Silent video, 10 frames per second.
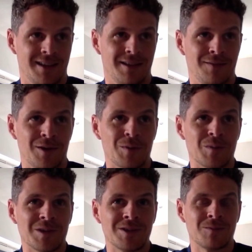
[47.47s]
the phone
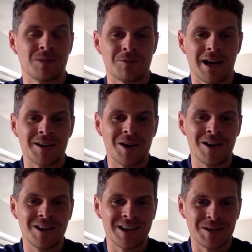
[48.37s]
was red
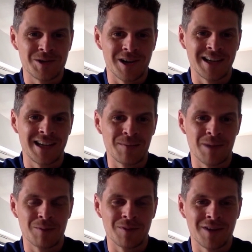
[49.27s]
hot, and I was trying to keep
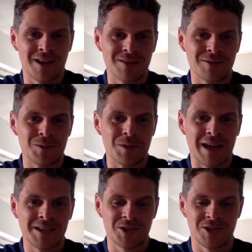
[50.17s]
up with kind of all the
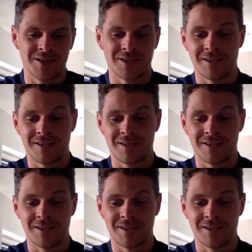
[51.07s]
messages.